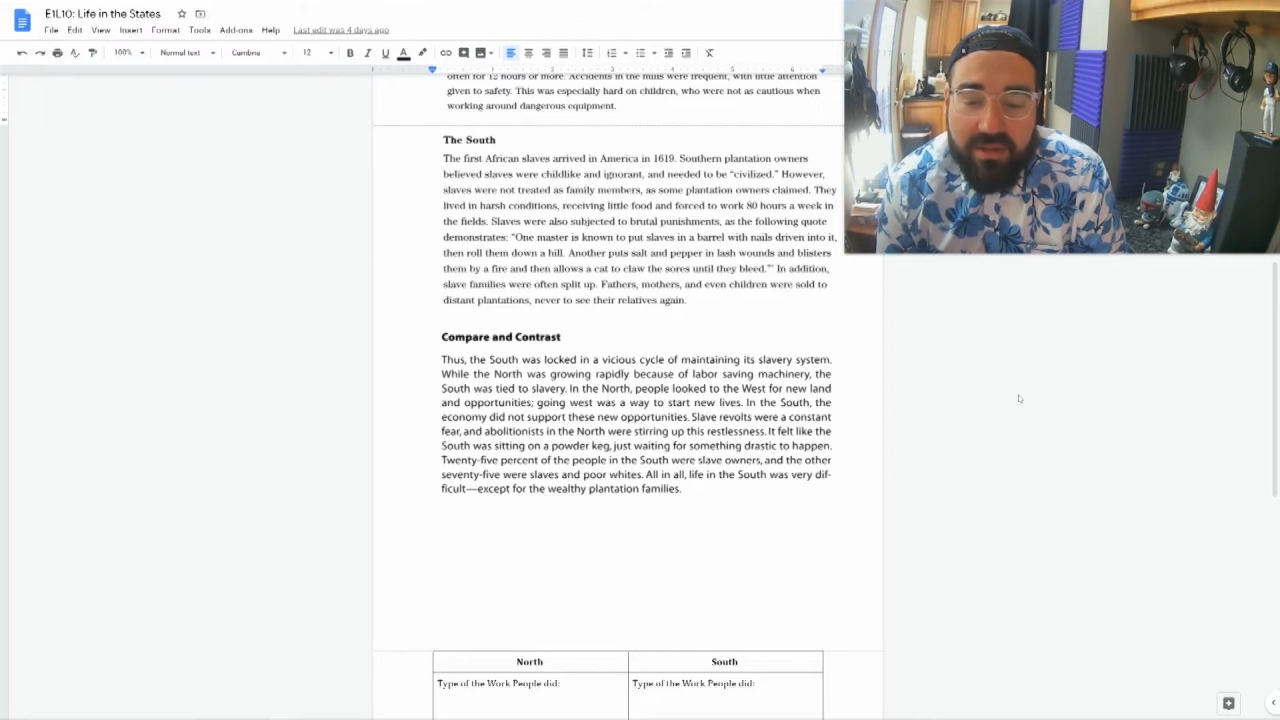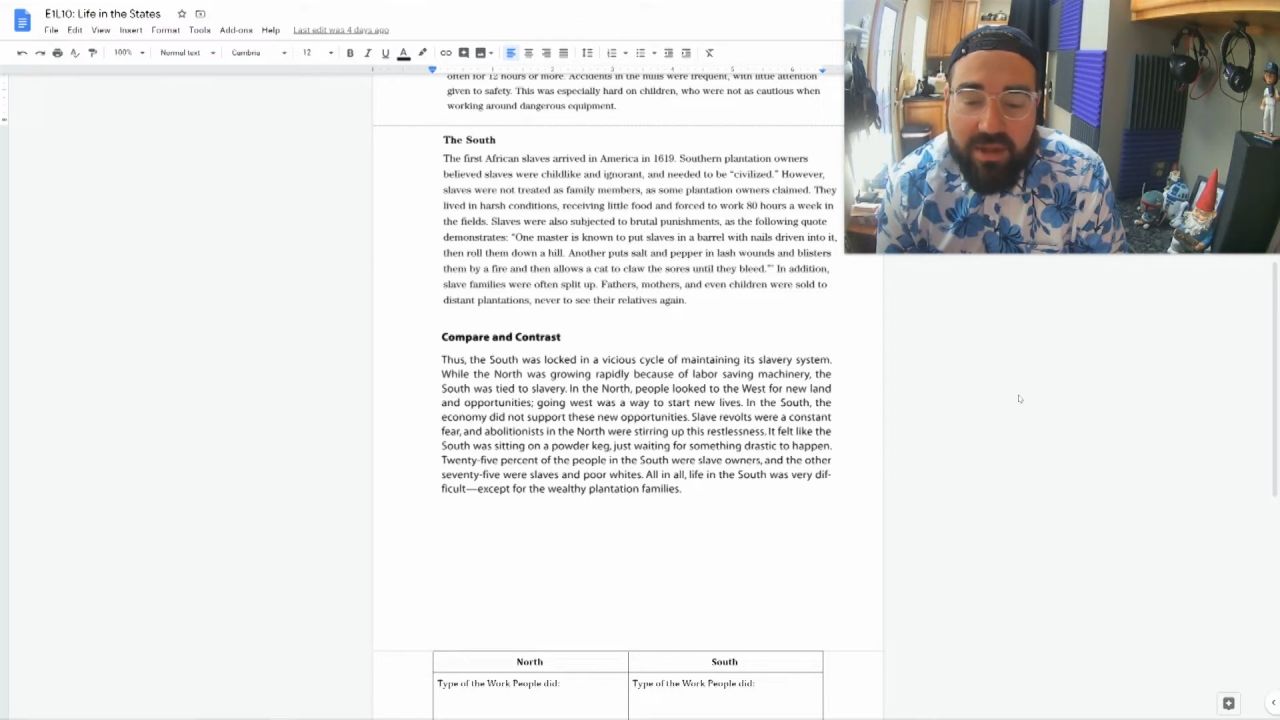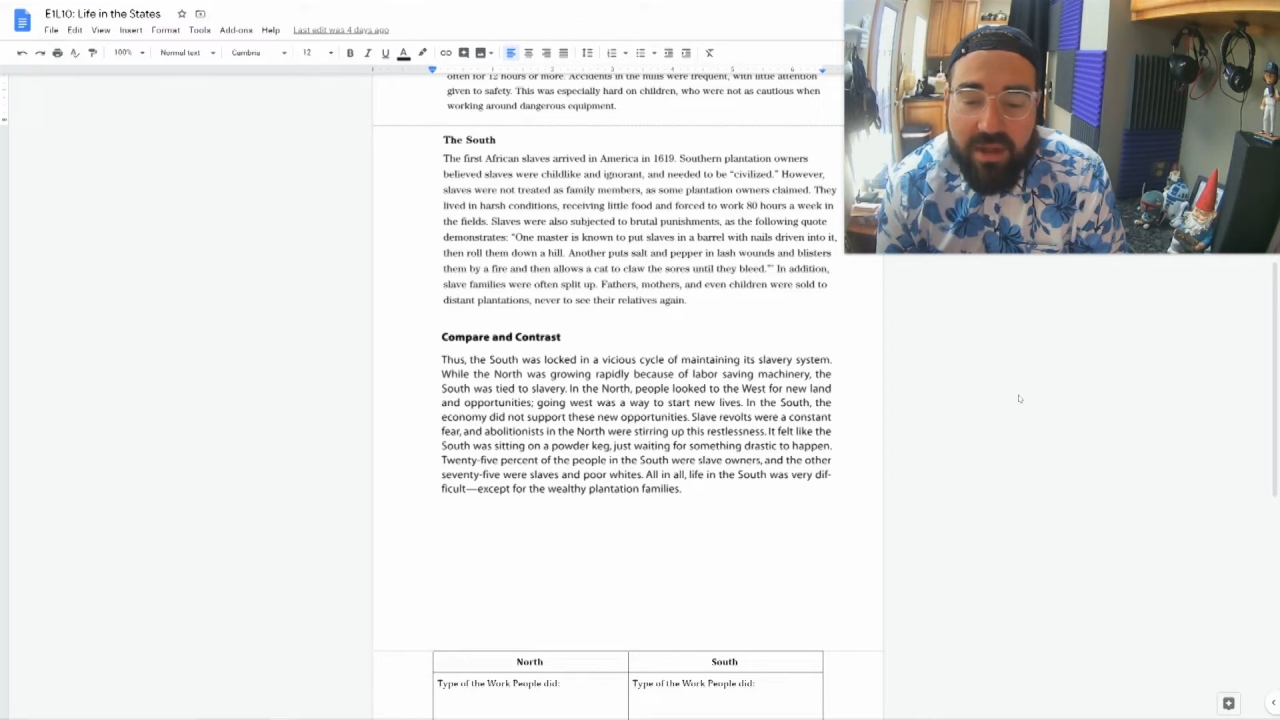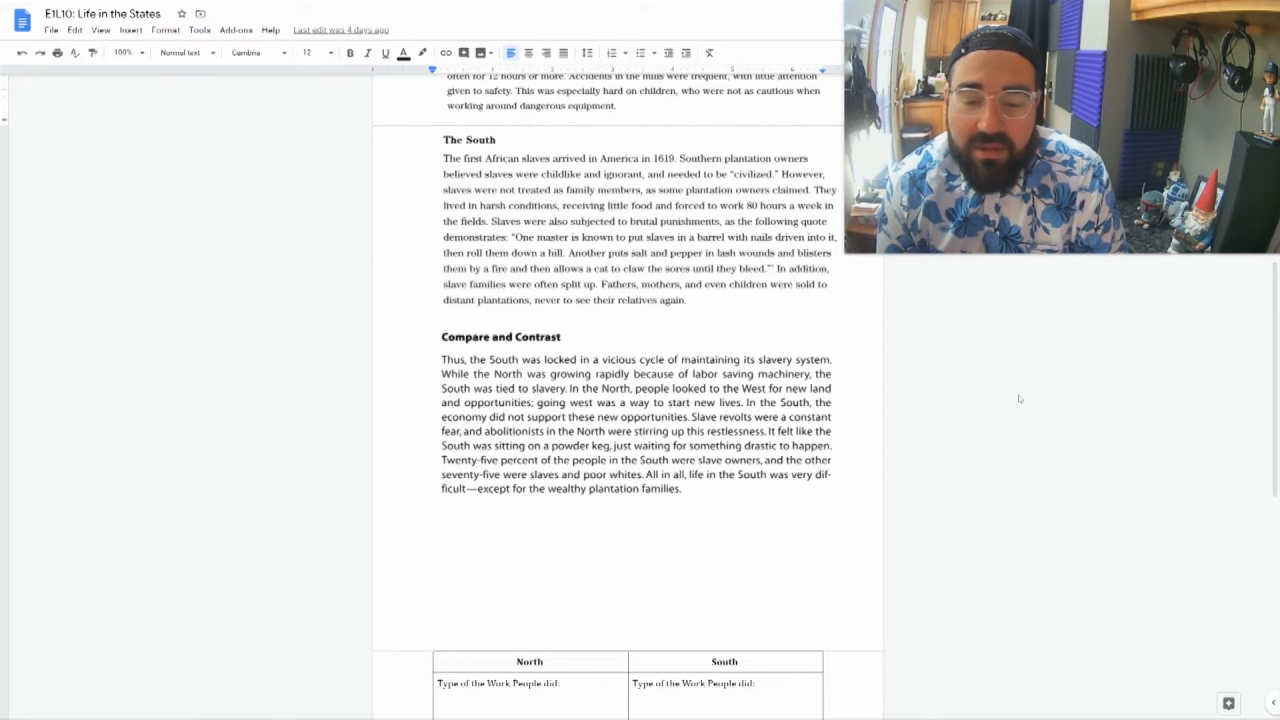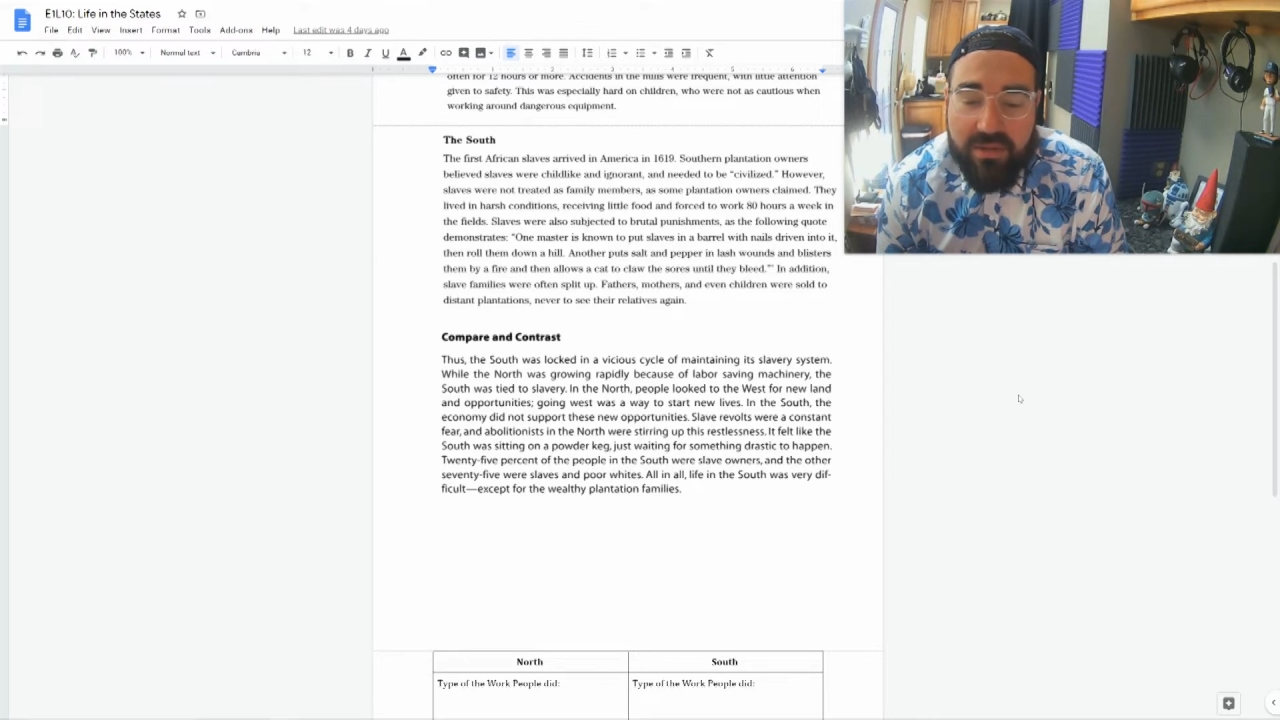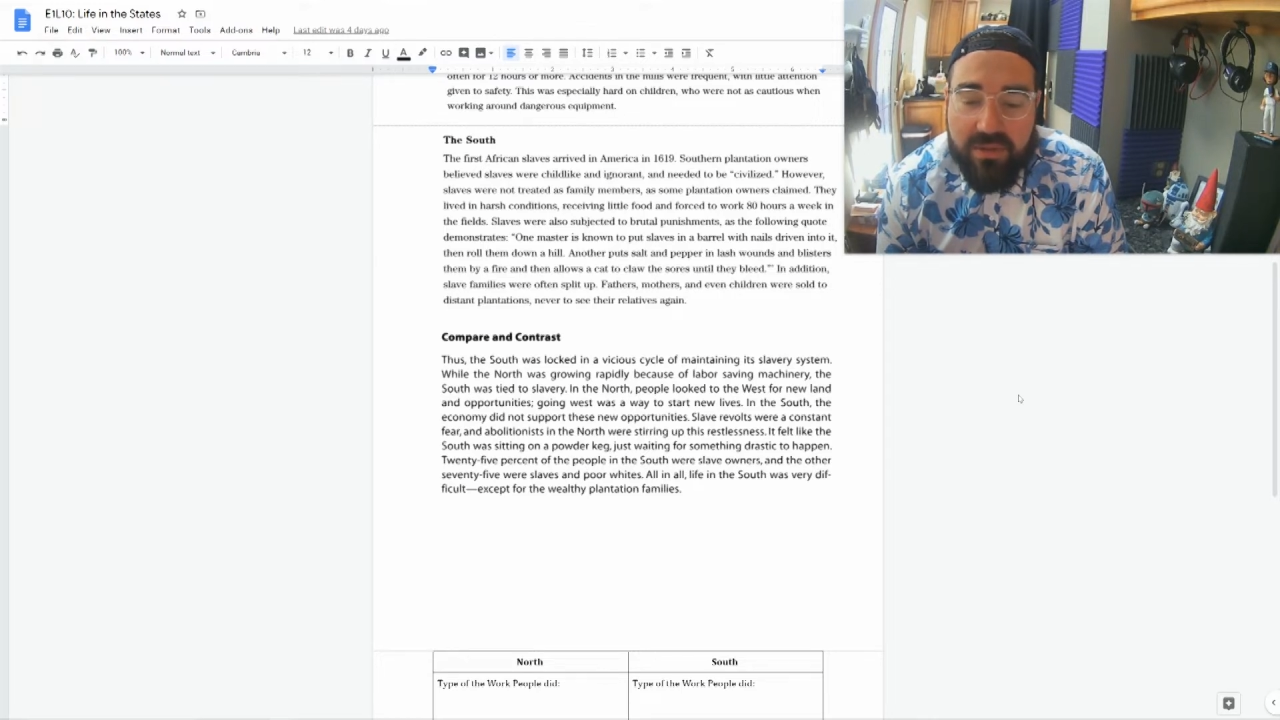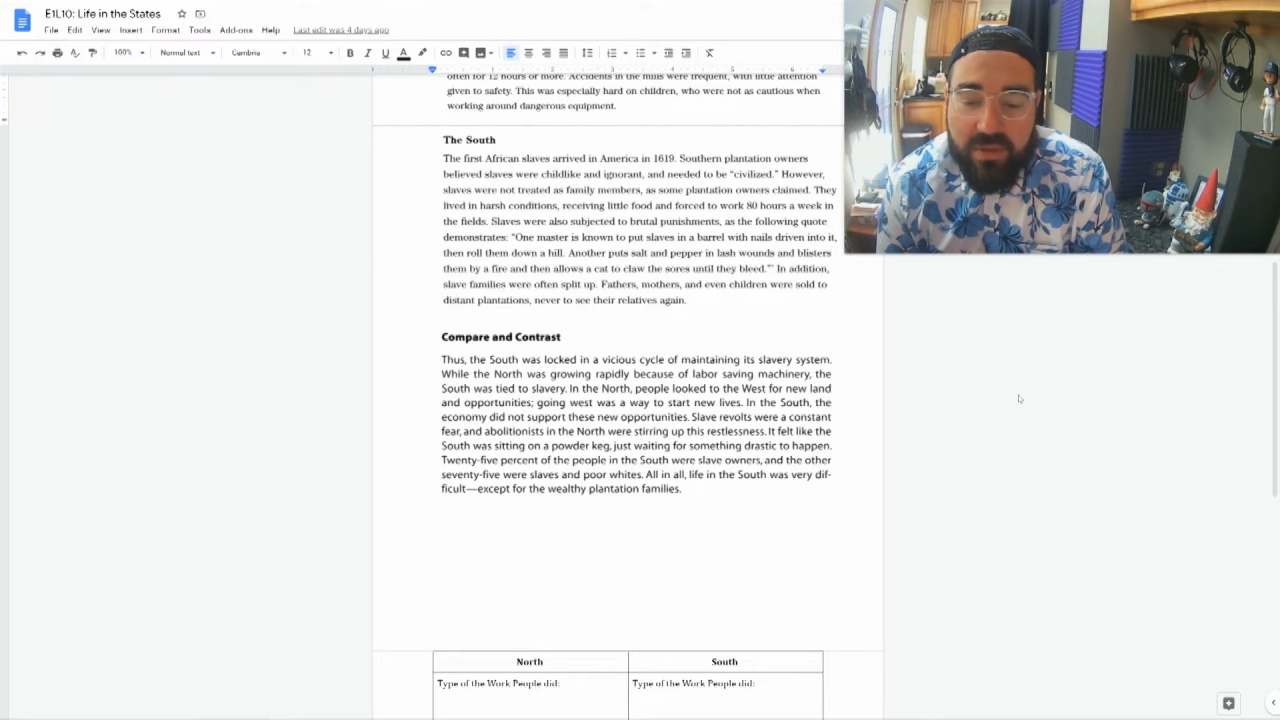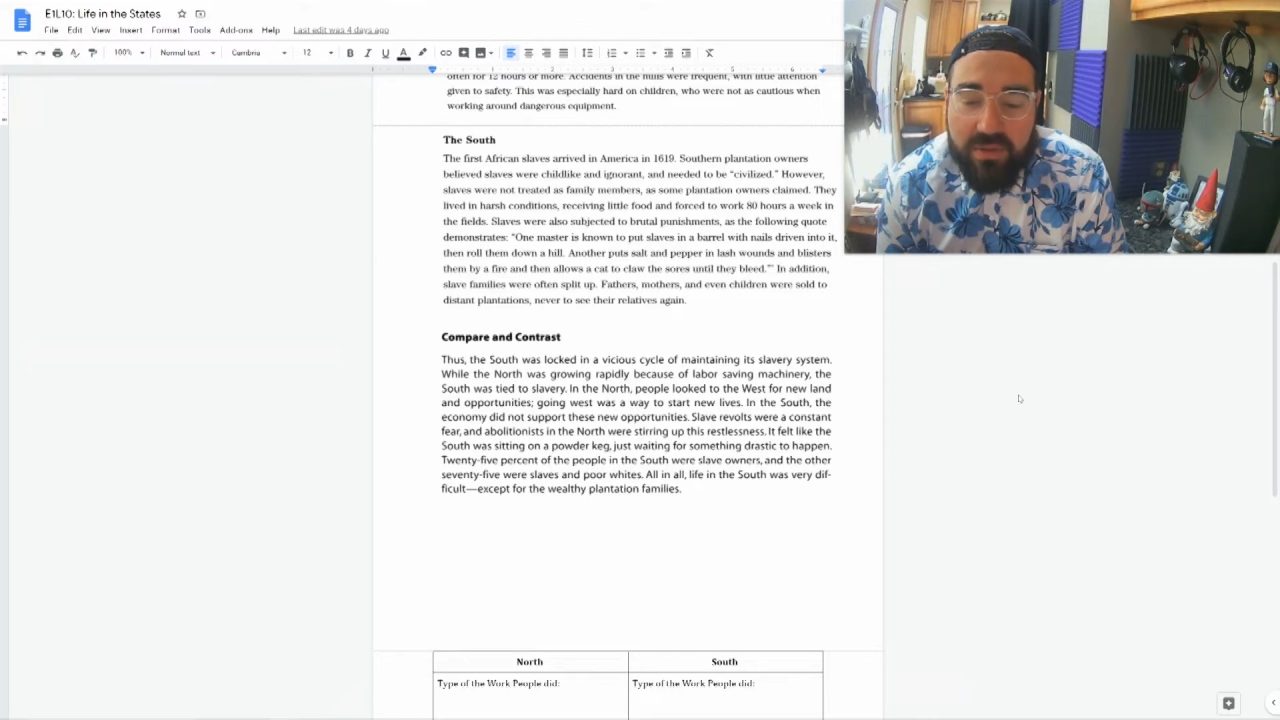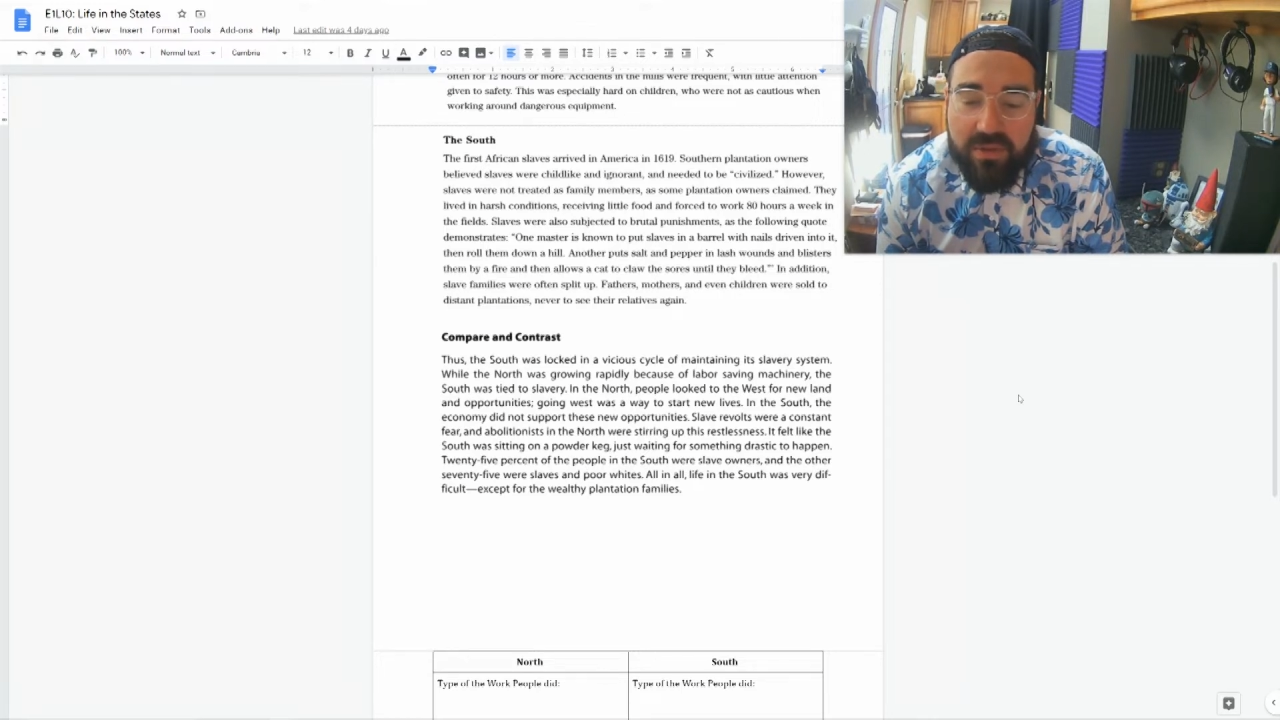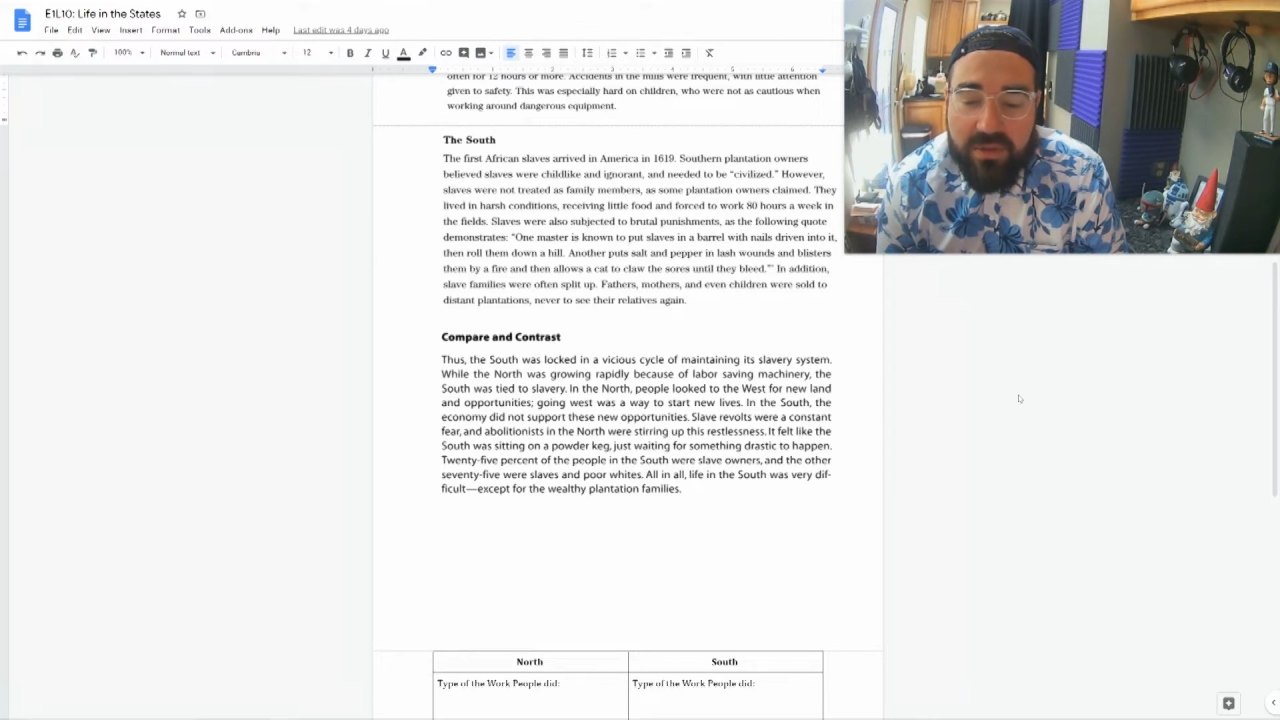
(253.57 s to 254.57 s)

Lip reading: claw the sores